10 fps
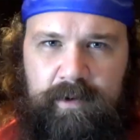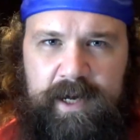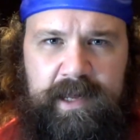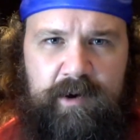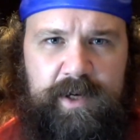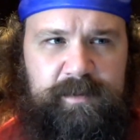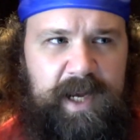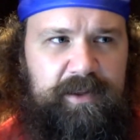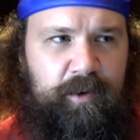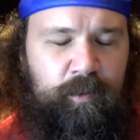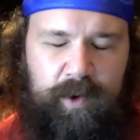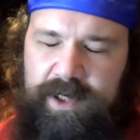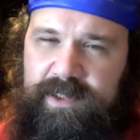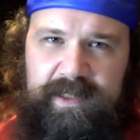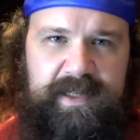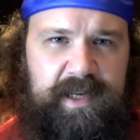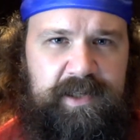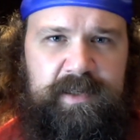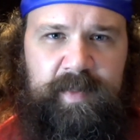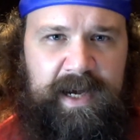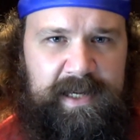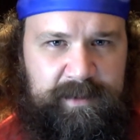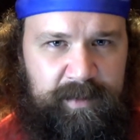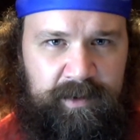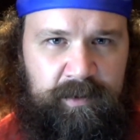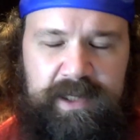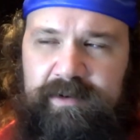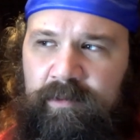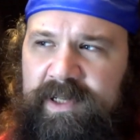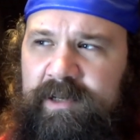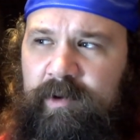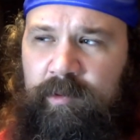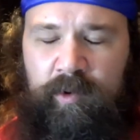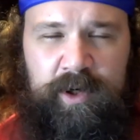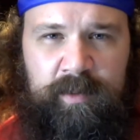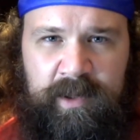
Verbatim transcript: Why do they always make the worst decisions possible? What was it with Warner